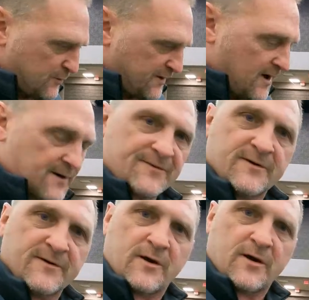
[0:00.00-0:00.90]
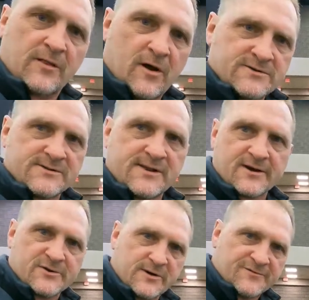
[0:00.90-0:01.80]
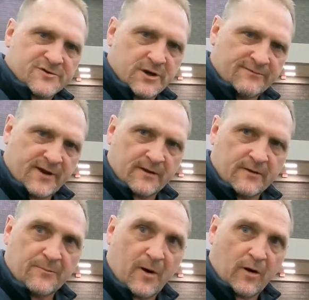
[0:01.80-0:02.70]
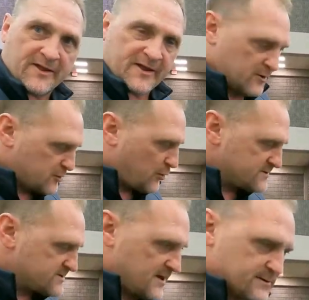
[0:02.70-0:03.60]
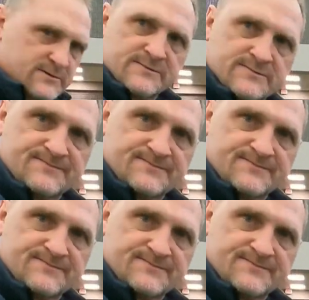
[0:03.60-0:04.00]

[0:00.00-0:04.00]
we offer a large selection of GVL poly corn snouts.